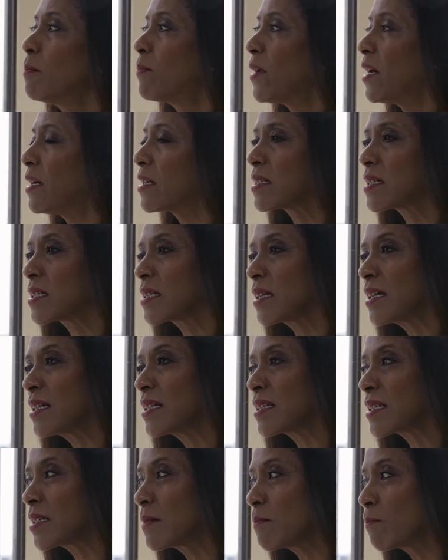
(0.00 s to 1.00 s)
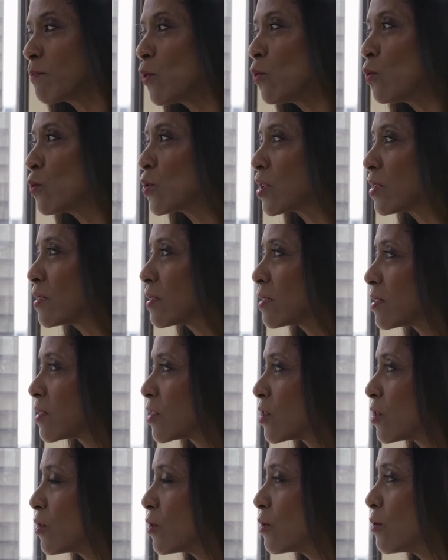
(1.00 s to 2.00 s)
But it's important
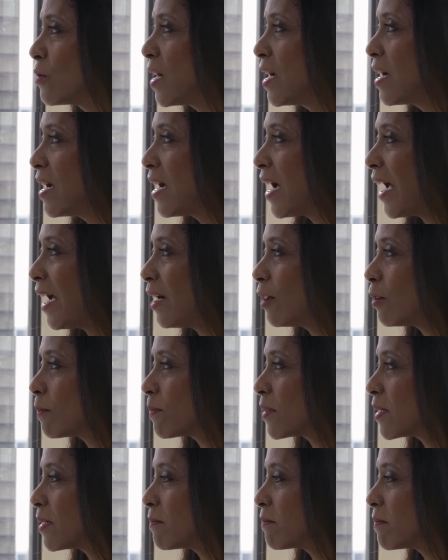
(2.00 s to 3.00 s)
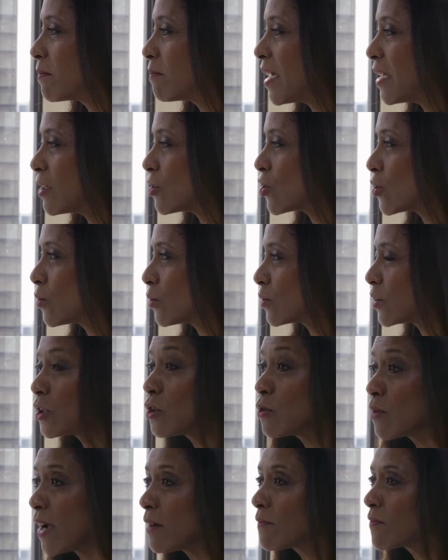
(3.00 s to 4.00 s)
to help make sure that
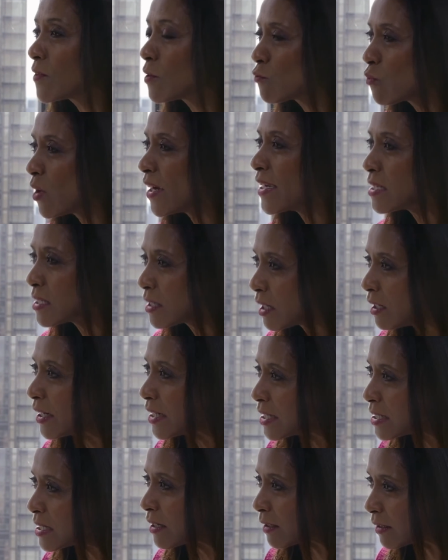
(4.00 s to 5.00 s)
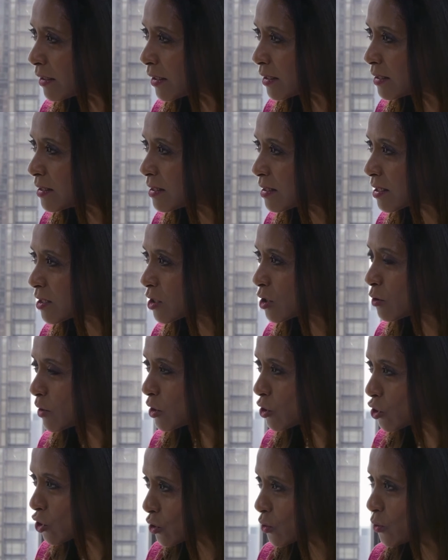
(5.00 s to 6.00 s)
you have the right guidelines to
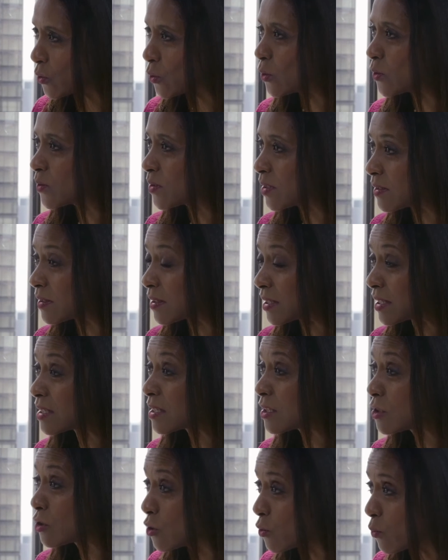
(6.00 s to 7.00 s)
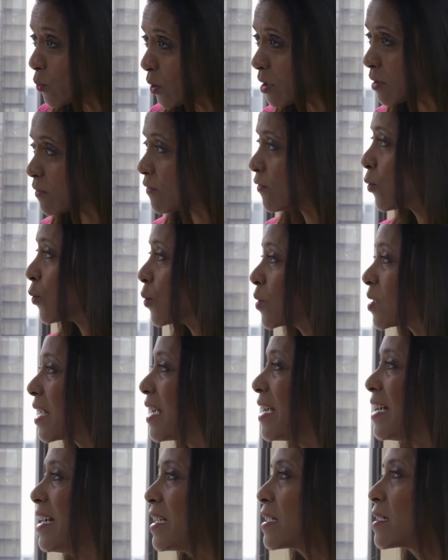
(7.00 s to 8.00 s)
ensure that this new workforce
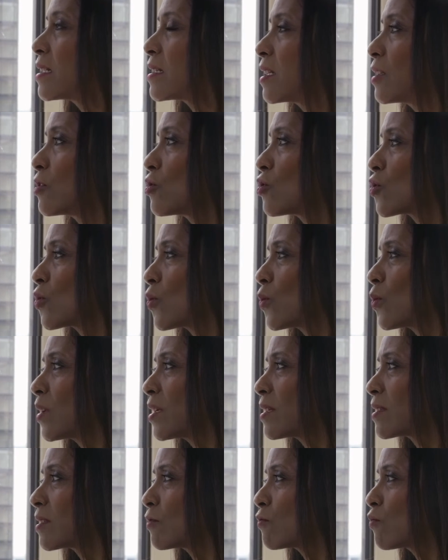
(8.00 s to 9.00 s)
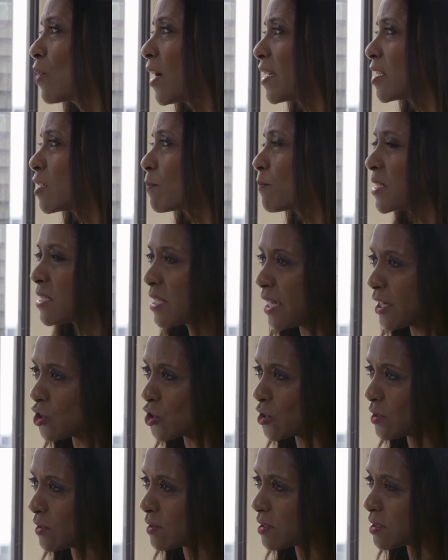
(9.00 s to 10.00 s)
does enjoy the right
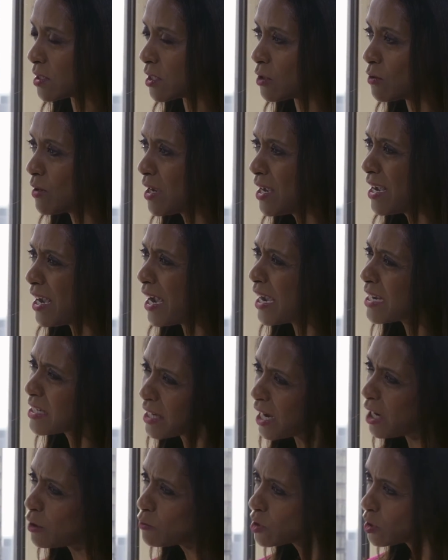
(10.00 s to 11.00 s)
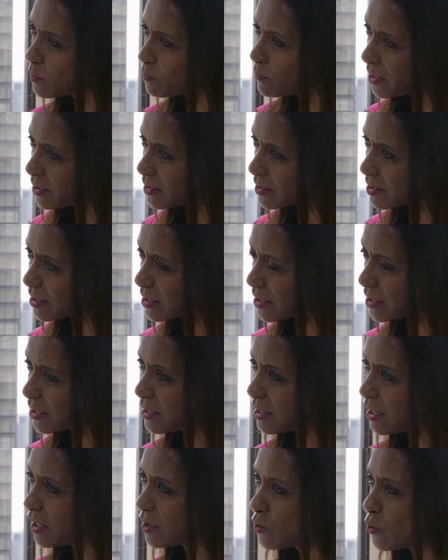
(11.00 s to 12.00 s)
protections. So
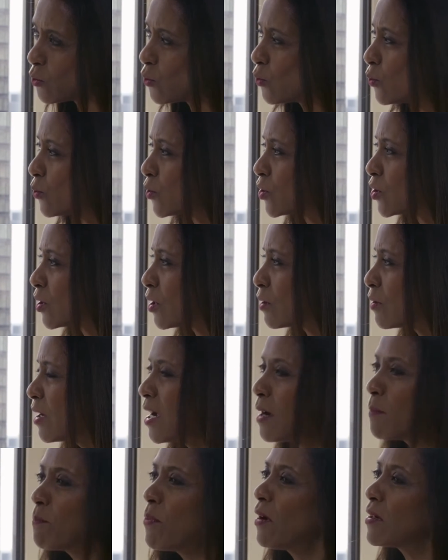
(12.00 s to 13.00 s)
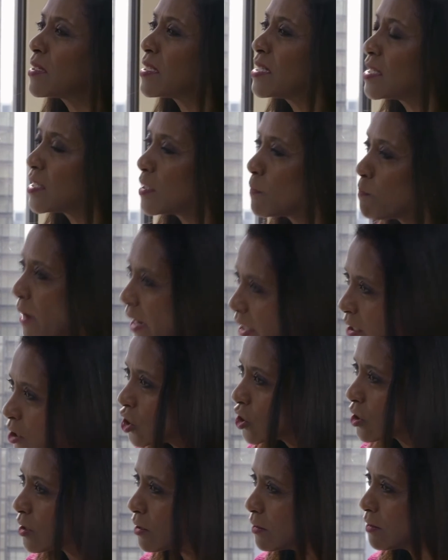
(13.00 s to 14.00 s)
accountability and also
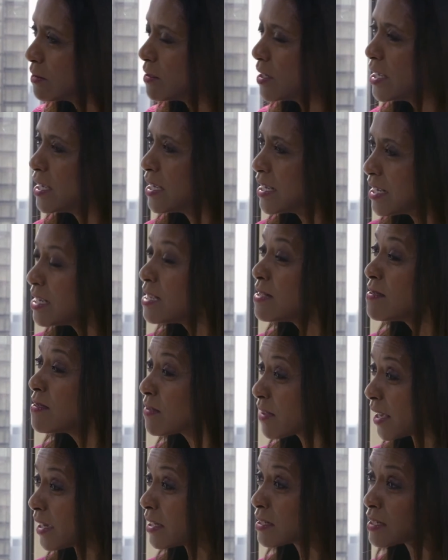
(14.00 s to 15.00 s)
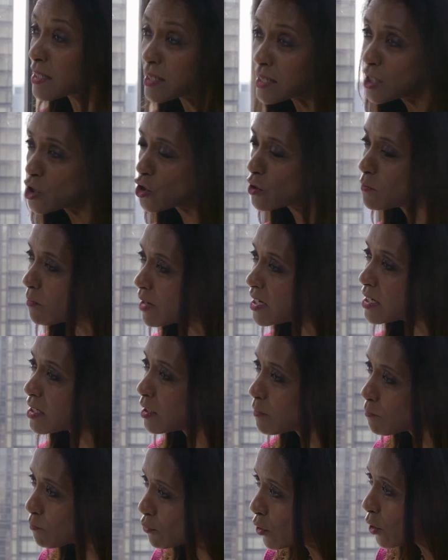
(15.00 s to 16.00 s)
participation in that
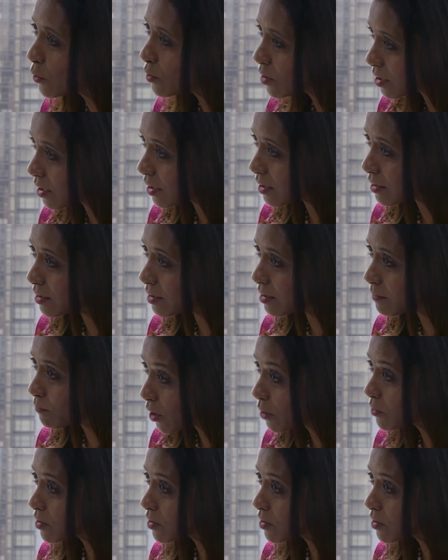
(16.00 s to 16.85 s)
decision-making process